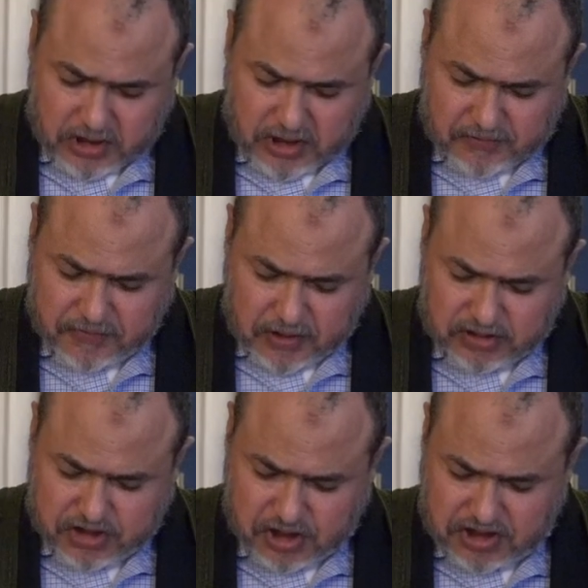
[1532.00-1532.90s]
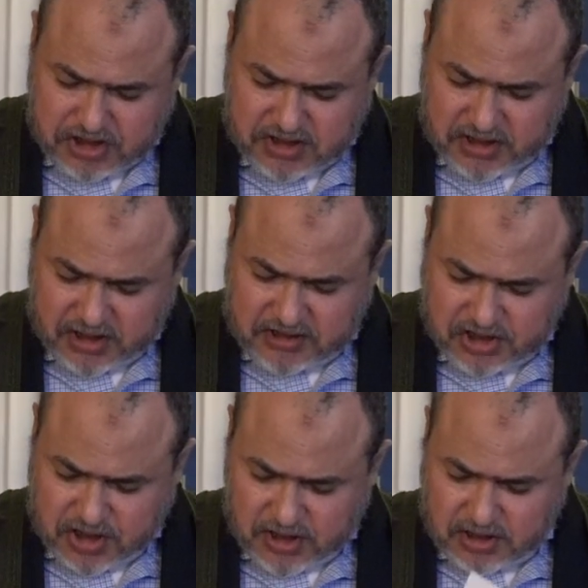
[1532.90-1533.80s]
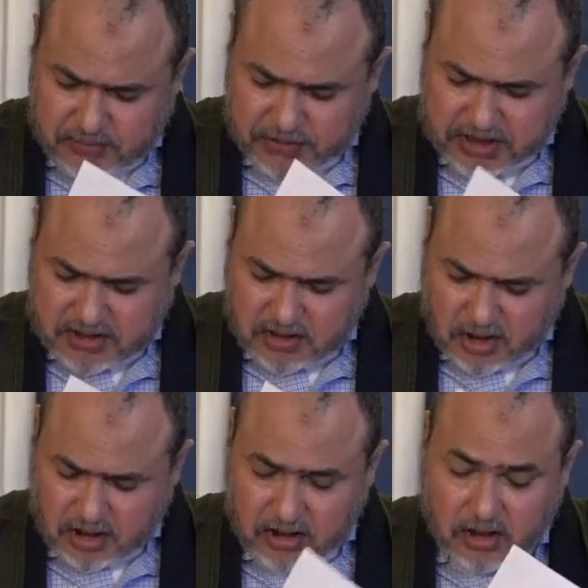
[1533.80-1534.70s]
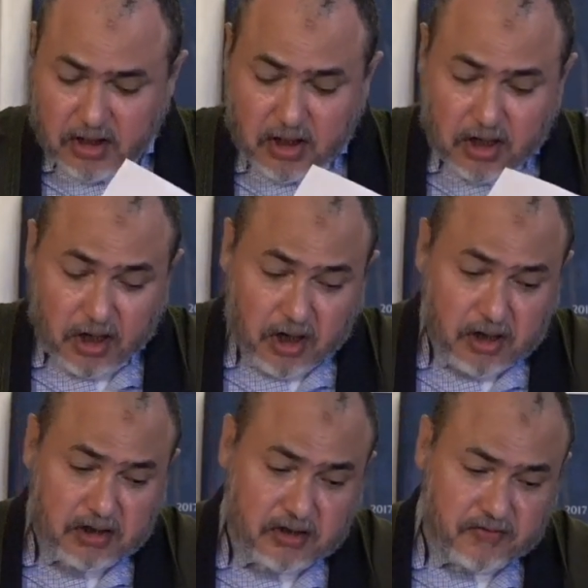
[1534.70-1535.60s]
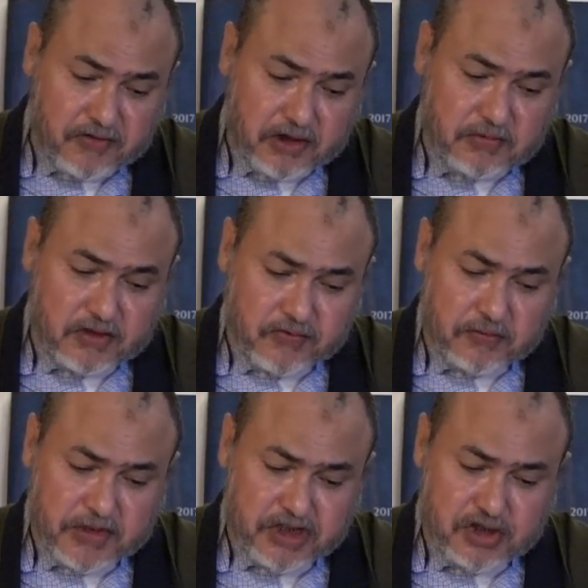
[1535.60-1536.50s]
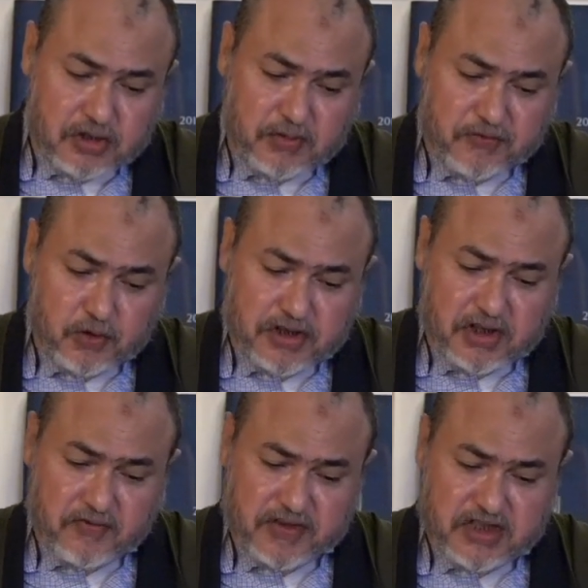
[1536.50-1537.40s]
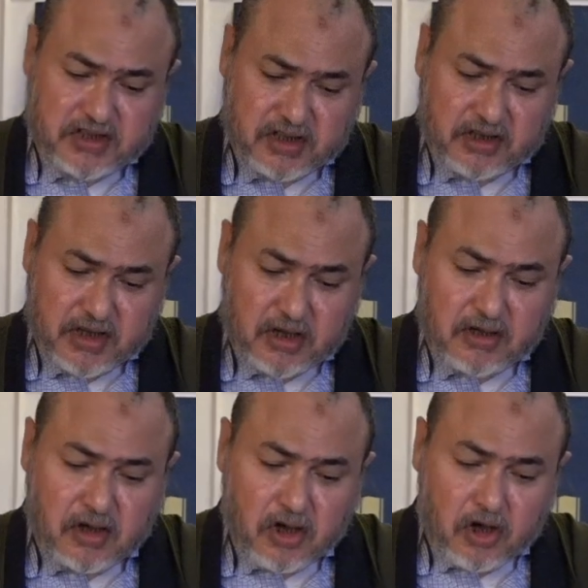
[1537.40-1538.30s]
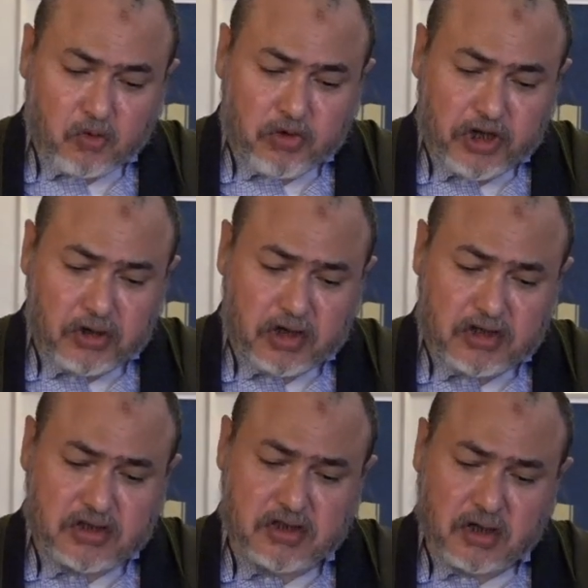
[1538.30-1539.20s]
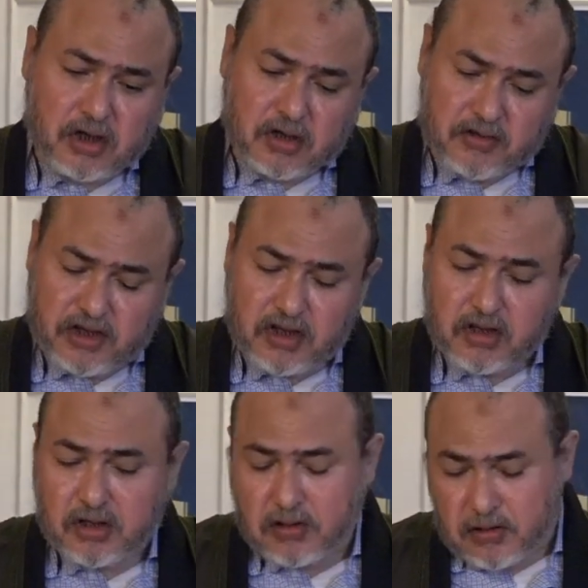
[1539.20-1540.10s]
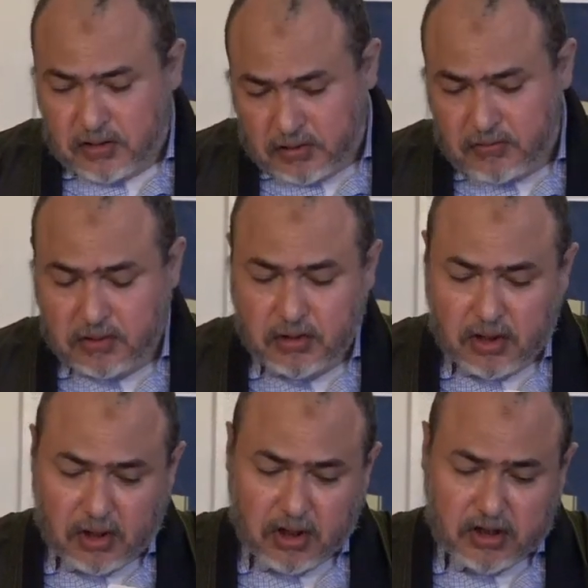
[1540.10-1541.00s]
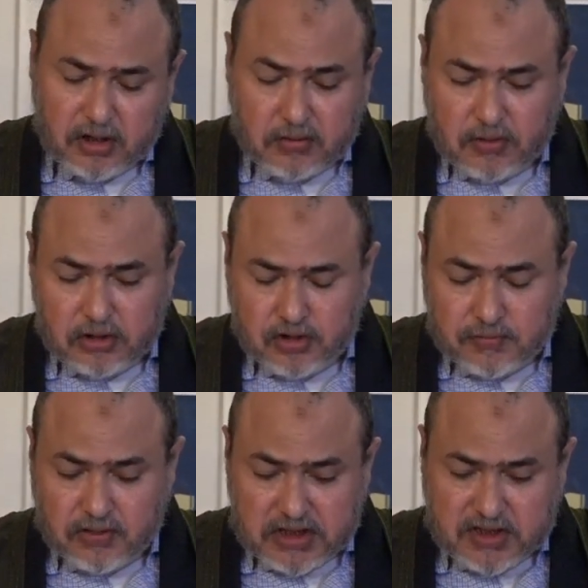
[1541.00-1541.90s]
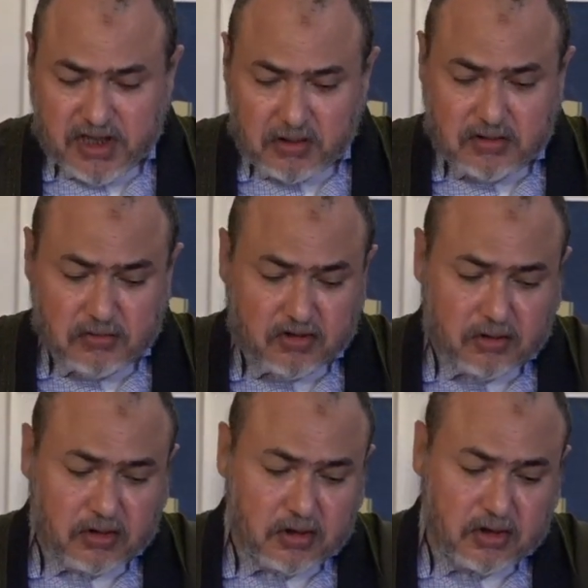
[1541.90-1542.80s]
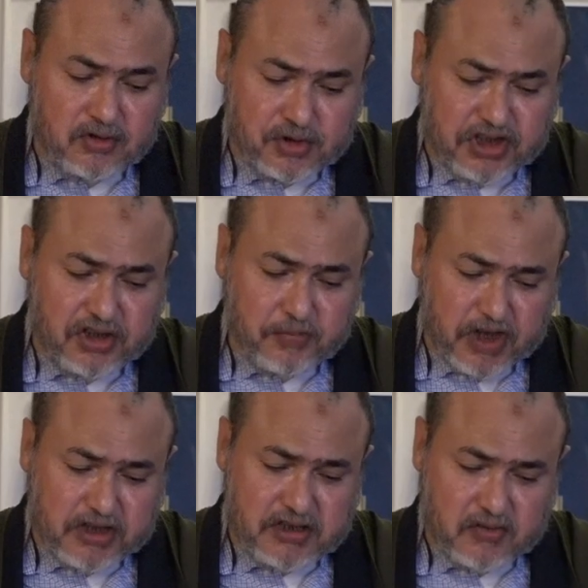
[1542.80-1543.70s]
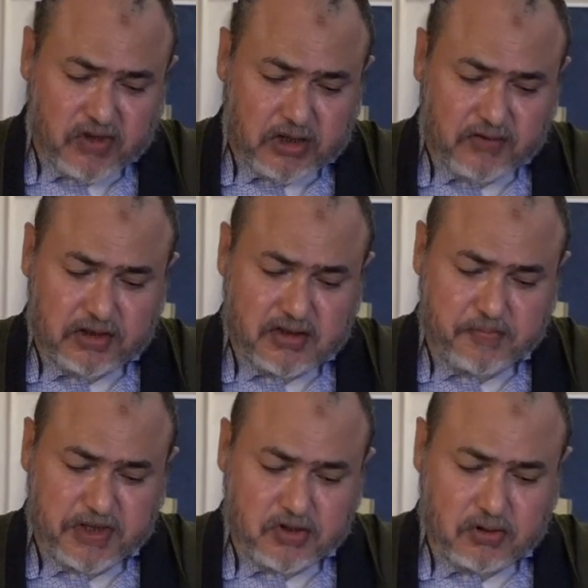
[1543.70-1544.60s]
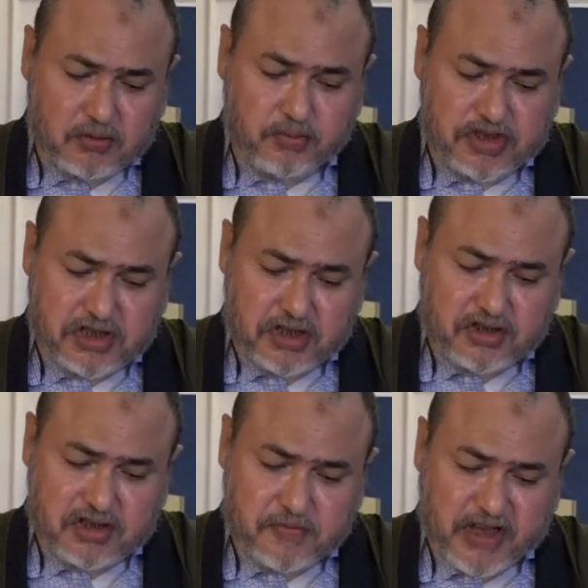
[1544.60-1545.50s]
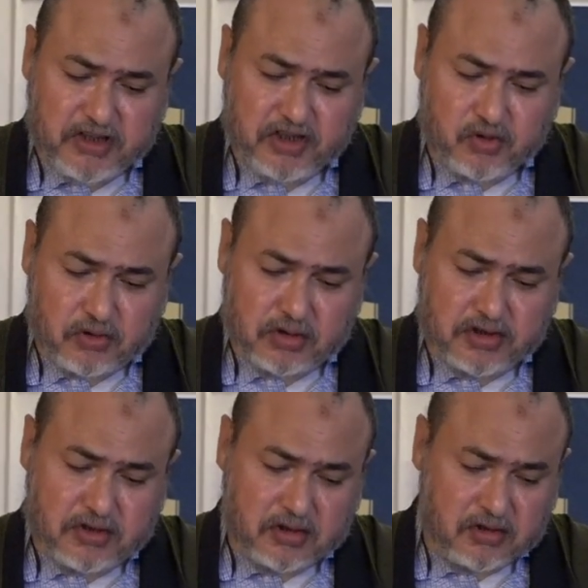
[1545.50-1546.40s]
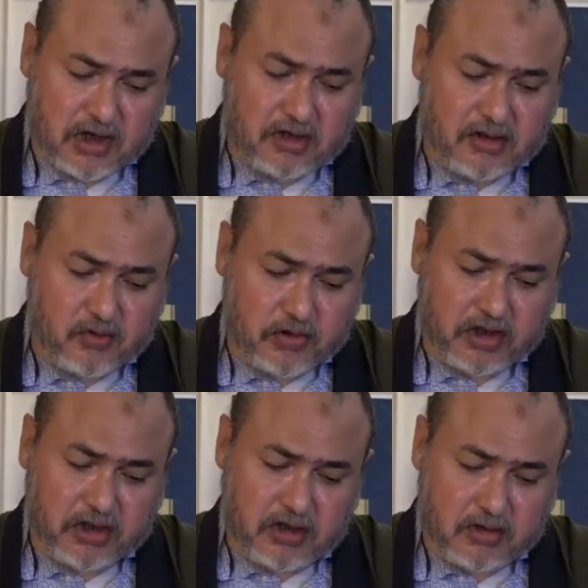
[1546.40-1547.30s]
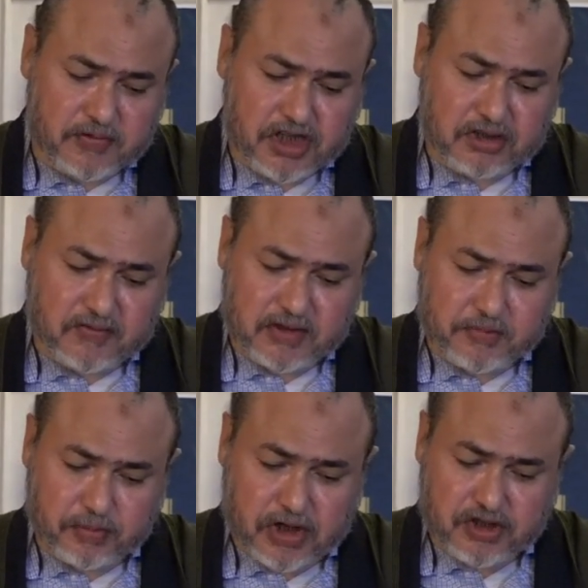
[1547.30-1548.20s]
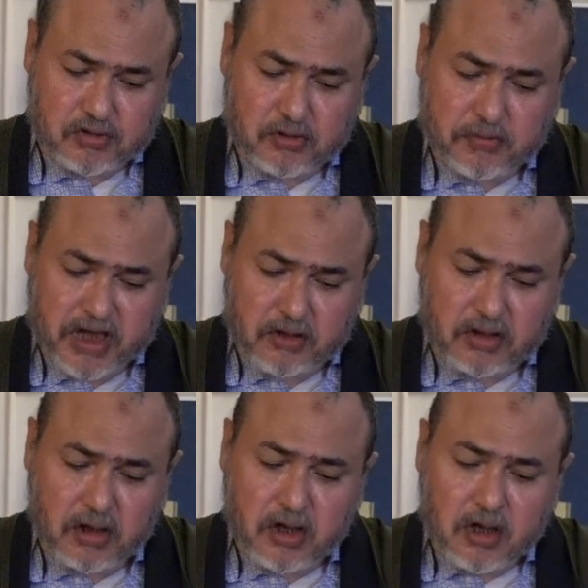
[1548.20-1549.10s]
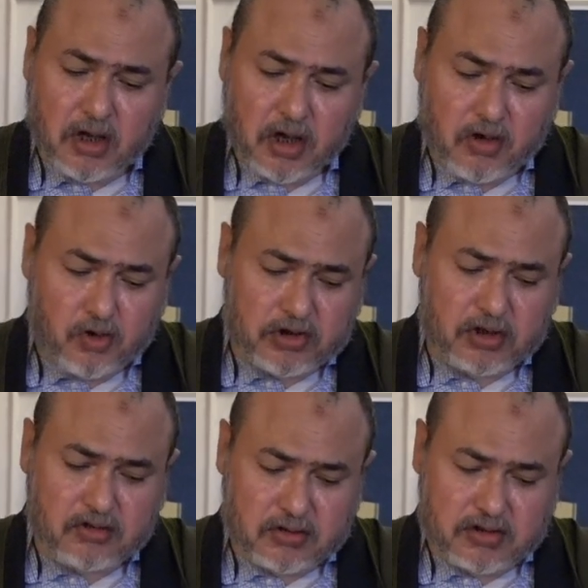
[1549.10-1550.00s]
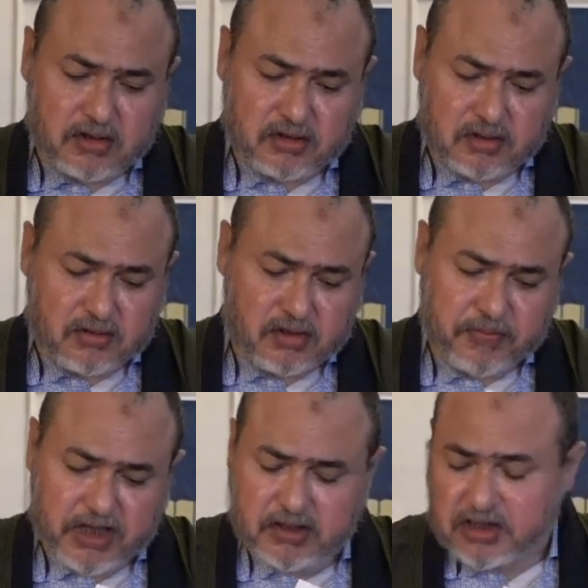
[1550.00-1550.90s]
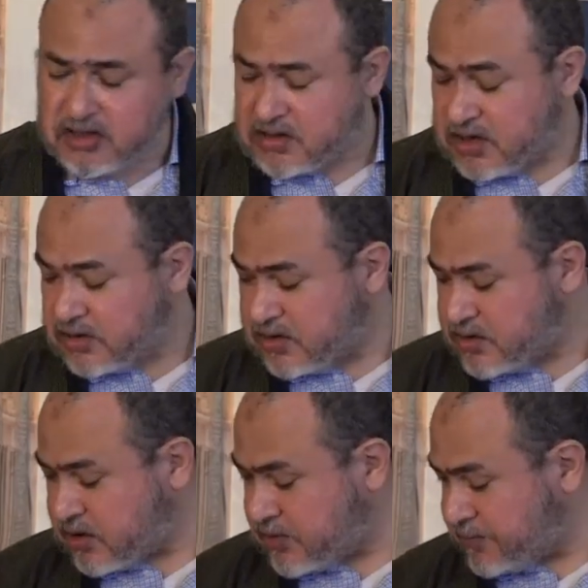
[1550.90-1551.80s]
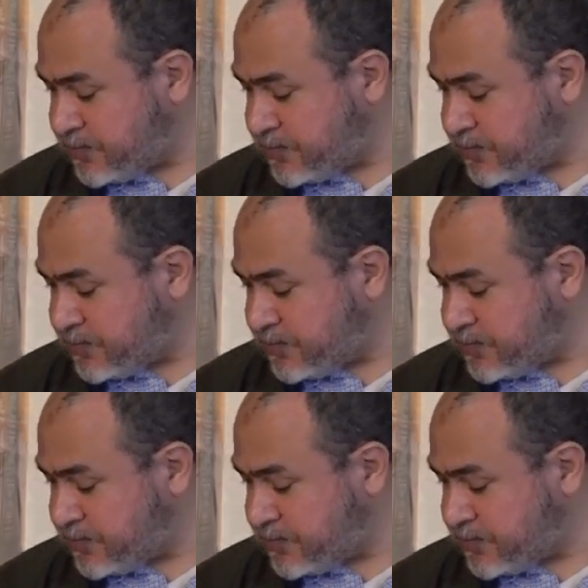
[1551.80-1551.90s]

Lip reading: unfounded charges against China based on unconfirmed information before they visit Yangon. We urge the Human Rights Council, treaty bodies, and relevant special procedures mandate holders to conduct their work in an objective and impartial manner according to their mandate, etc., etc.